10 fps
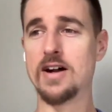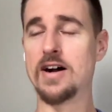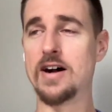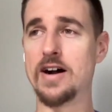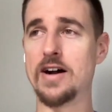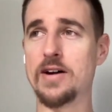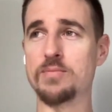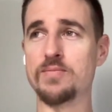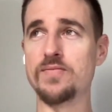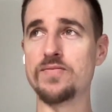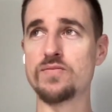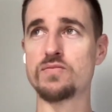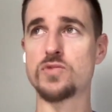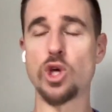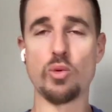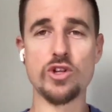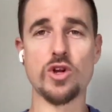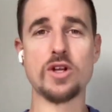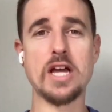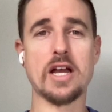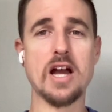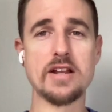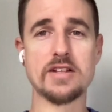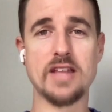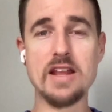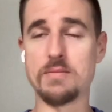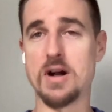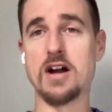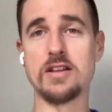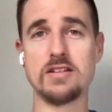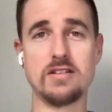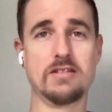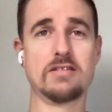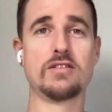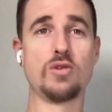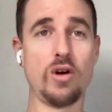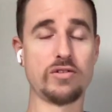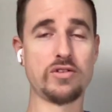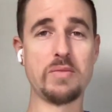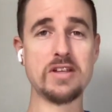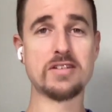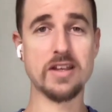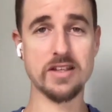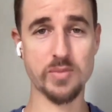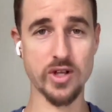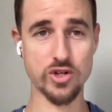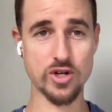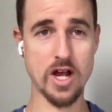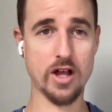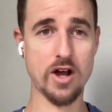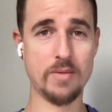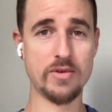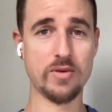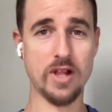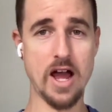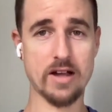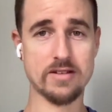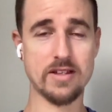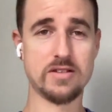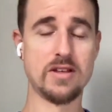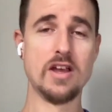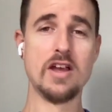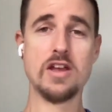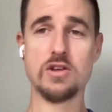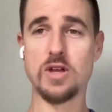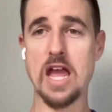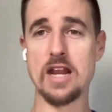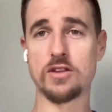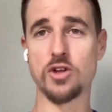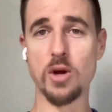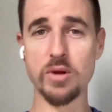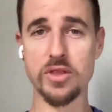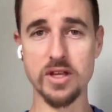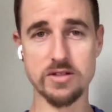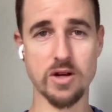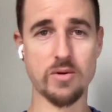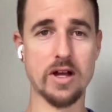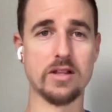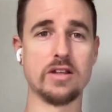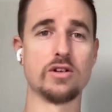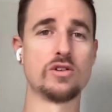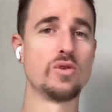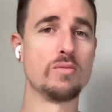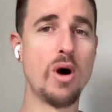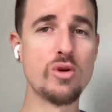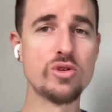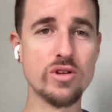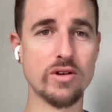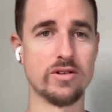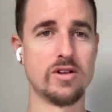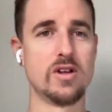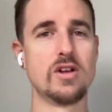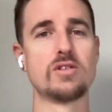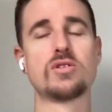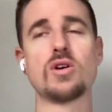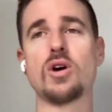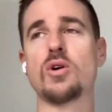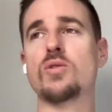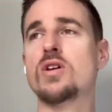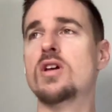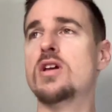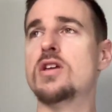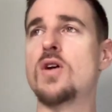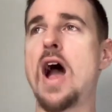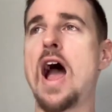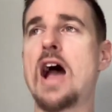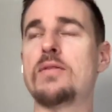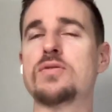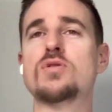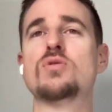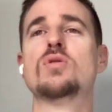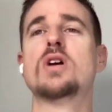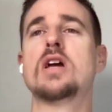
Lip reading: So when you're in that kind of state of mind, you also miss things because you're not calm and relaxed. You can't interpret things correctly. You're too emotional. So you have to